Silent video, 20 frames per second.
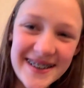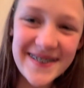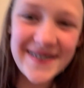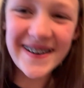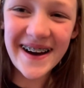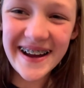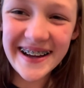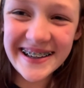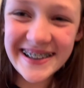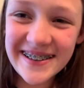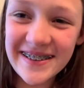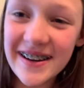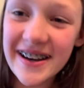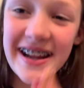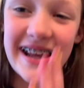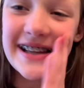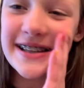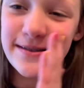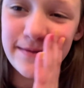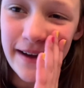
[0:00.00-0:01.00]
find her one.
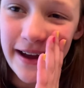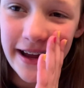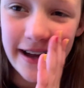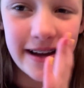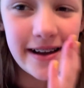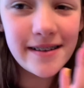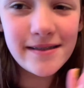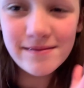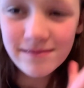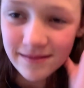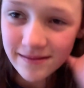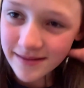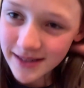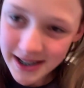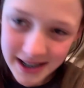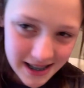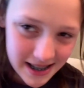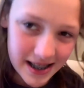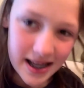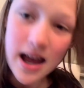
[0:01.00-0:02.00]
It's my aunt.
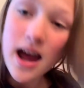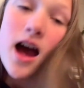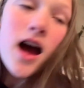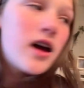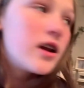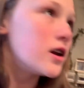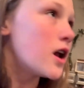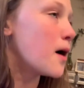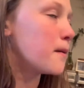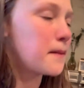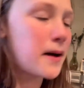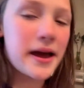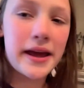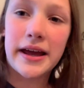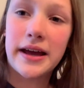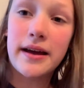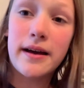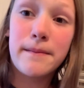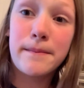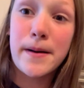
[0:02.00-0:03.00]
Not my
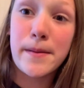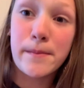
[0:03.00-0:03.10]
aunt, my